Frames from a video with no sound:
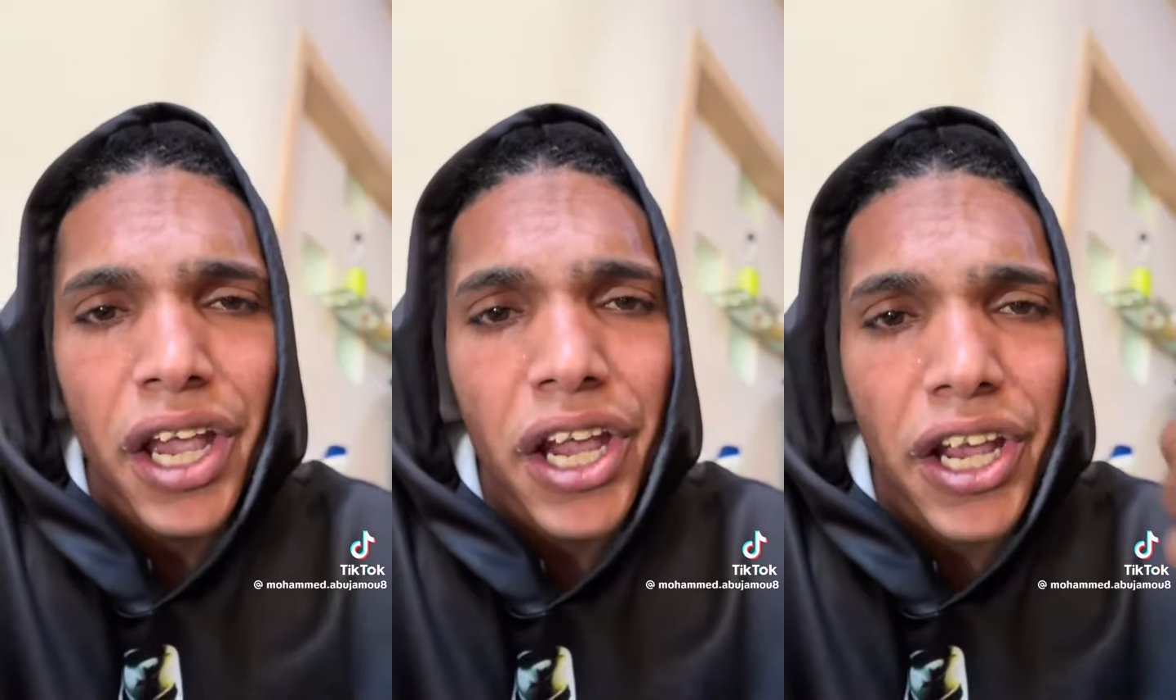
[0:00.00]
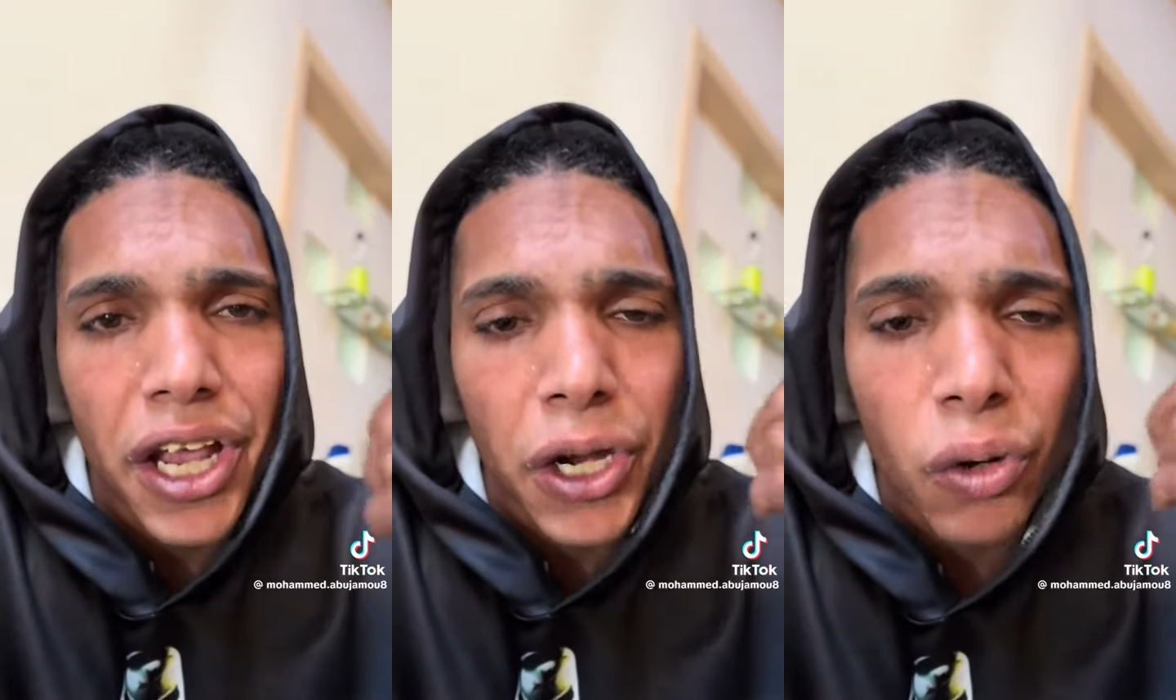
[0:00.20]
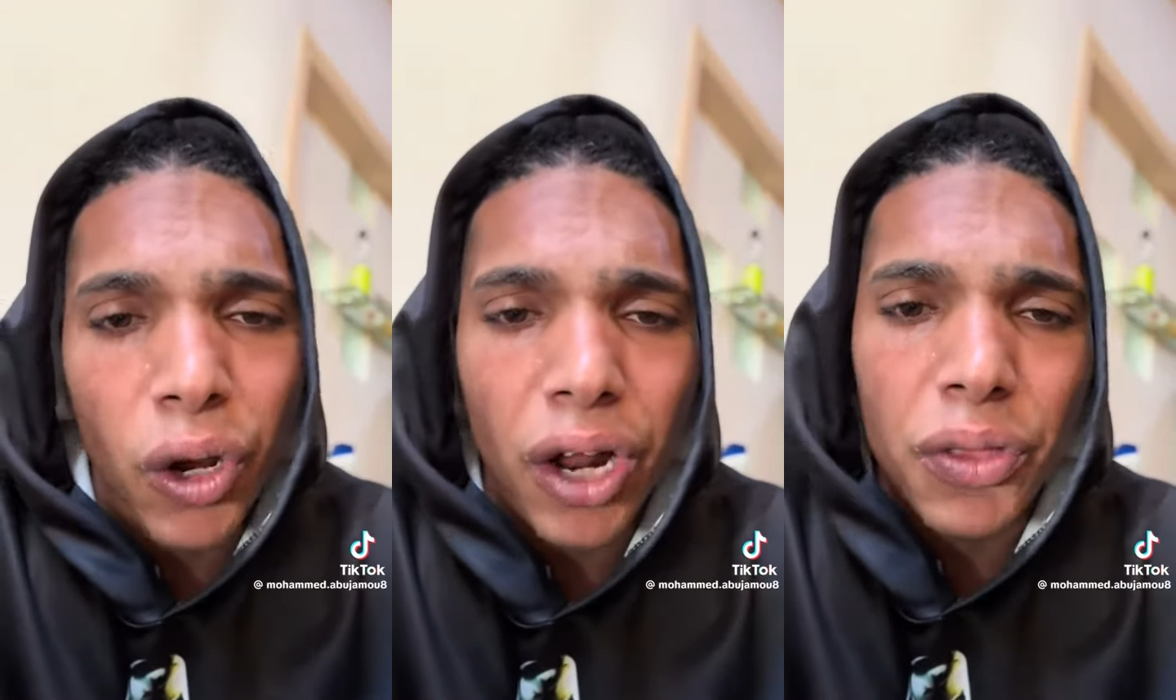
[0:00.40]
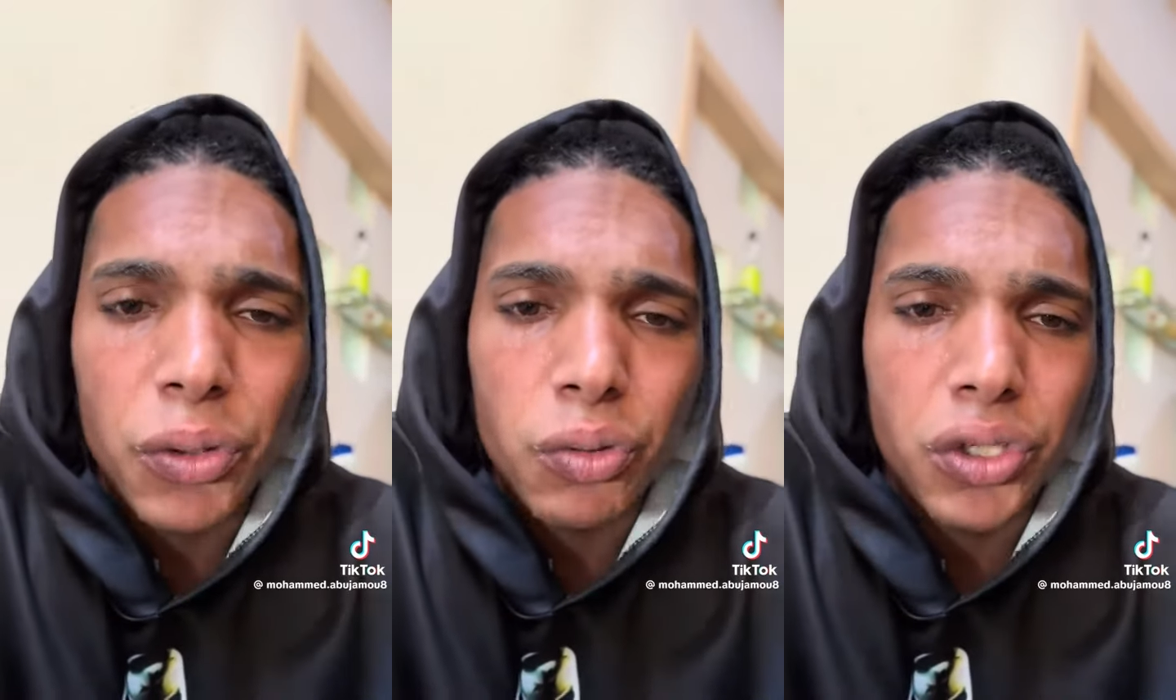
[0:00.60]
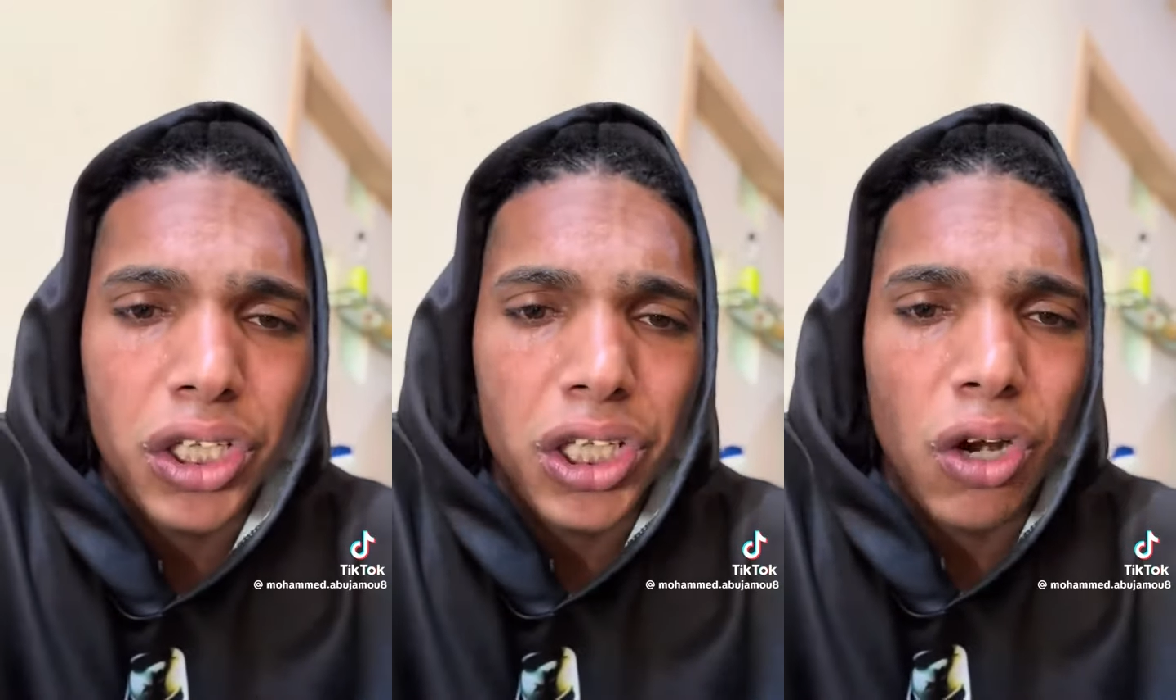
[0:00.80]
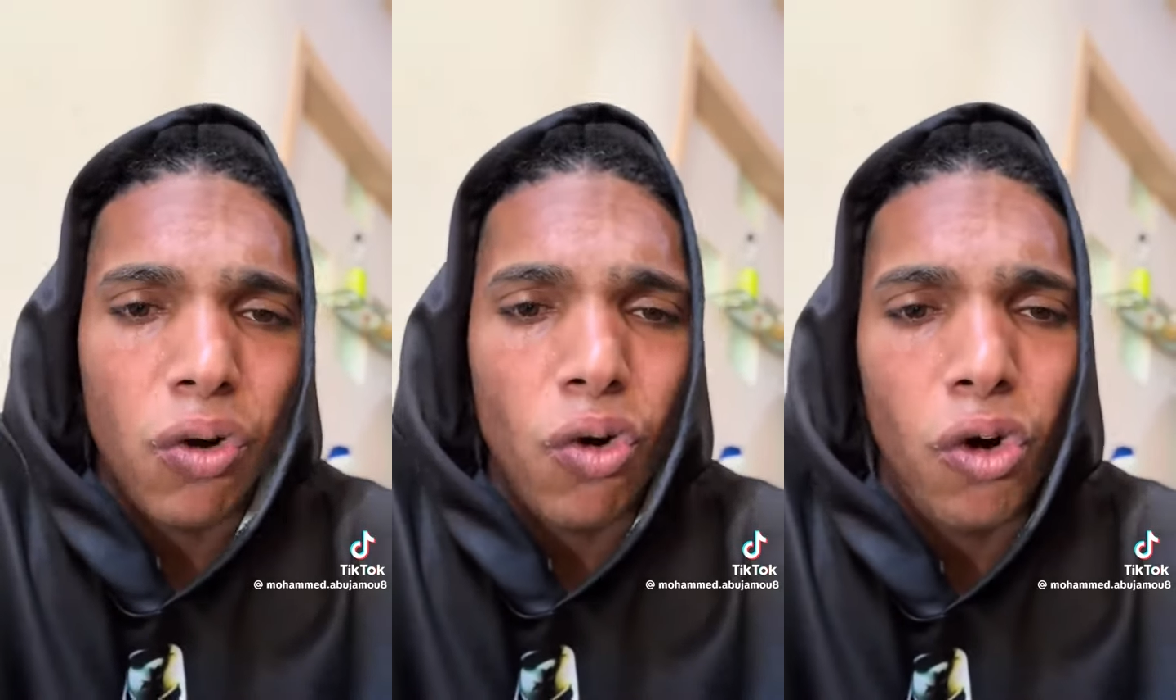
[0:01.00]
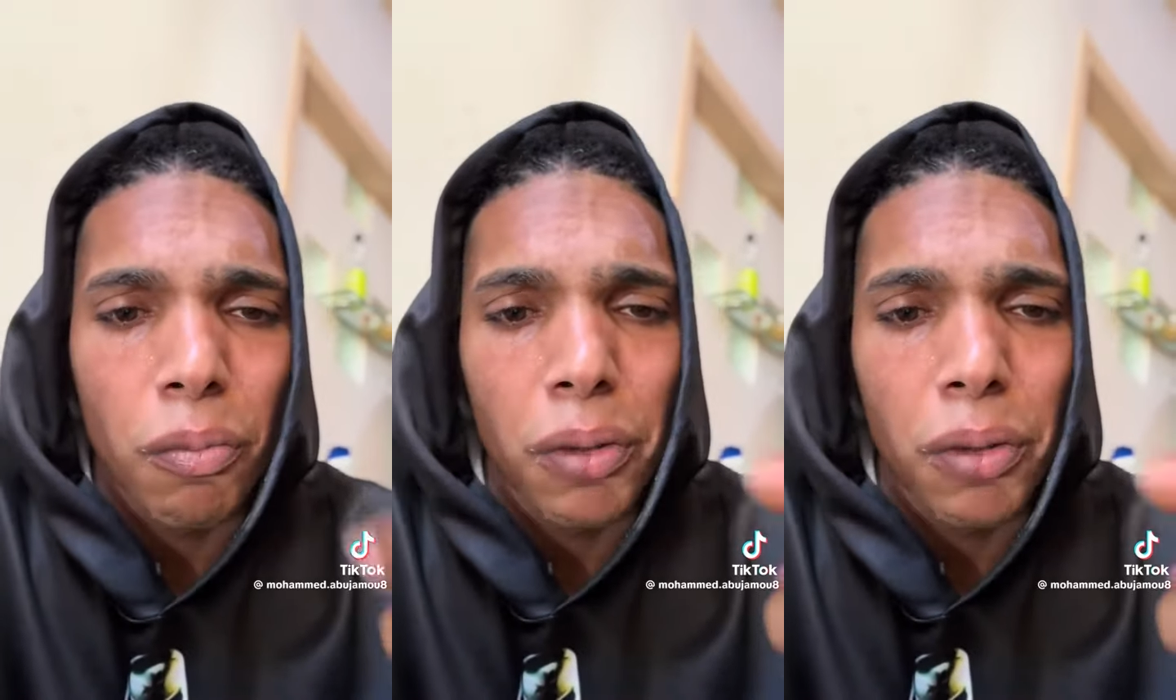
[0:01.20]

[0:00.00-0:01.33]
and I know can't do that alone.